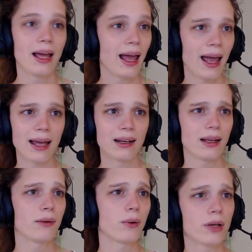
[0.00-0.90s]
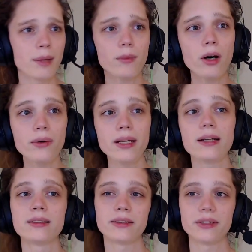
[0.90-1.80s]
And it will keep going
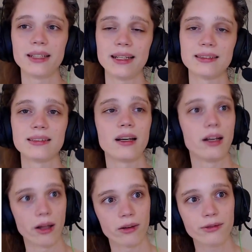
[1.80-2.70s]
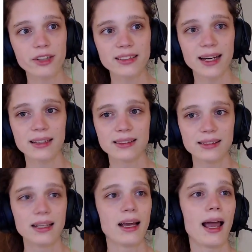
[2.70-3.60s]
until it hits another vertex,
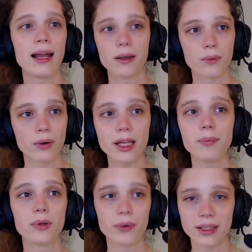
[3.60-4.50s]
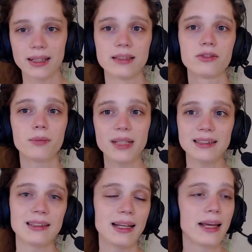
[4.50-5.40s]
and it will keep doing this
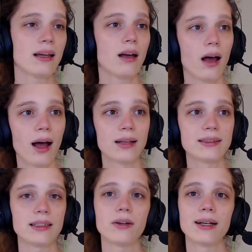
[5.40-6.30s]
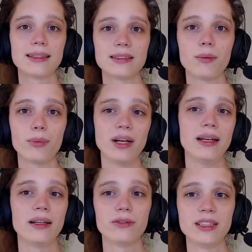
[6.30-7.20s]
repeatedly until at some point
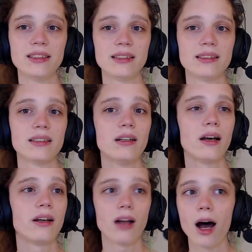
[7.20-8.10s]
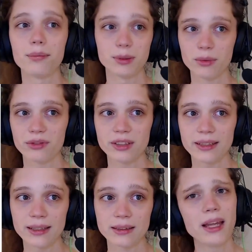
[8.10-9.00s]
it reaches an optimal
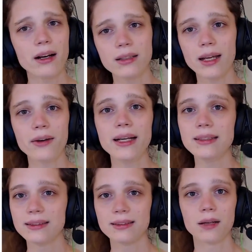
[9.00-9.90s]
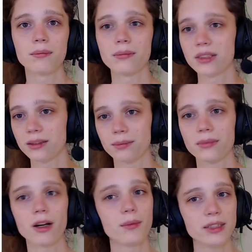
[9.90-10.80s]
vertex. There is some
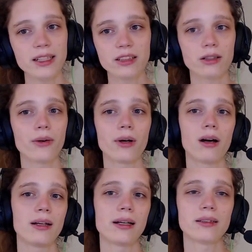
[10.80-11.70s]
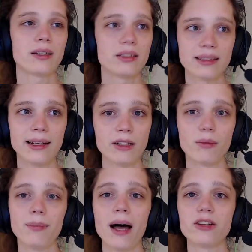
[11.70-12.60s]
computation going on here. There is linear
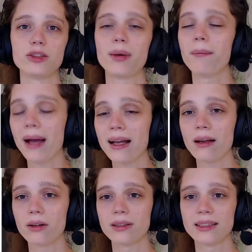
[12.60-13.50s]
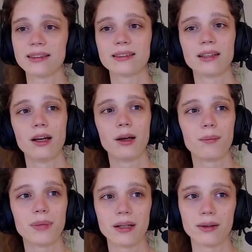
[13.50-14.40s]
algebra backing all this,
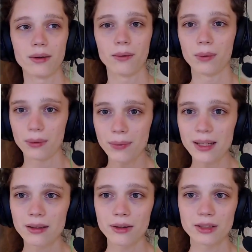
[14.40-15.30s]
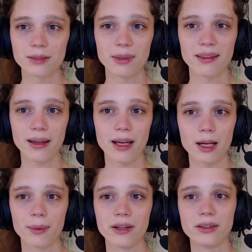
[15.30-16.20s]
but what we're going to be thinking
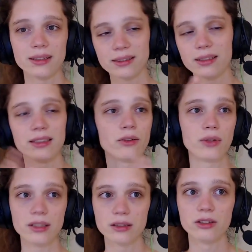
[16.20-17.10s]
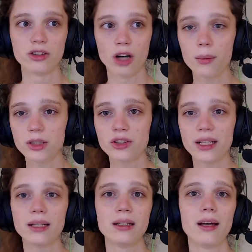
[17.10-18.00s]
about is only the
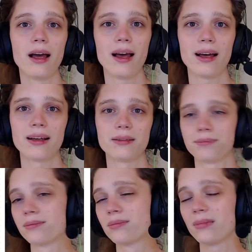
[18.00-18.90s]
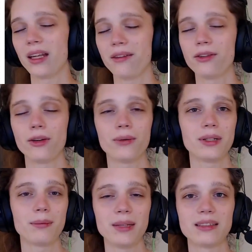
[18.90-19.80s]
geometry. If you know what
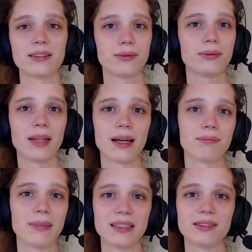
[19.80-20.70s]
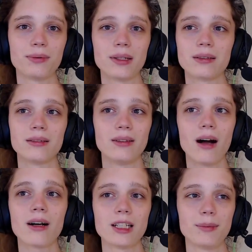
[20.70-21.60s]
it means, that means we're not
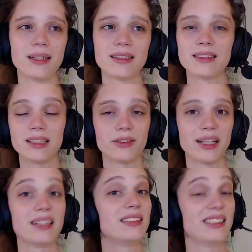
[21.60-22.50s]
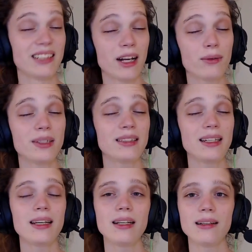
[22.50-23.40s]
going to be considering
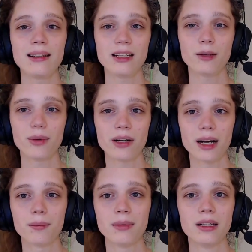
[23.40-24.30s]
degeneracy in the linear program,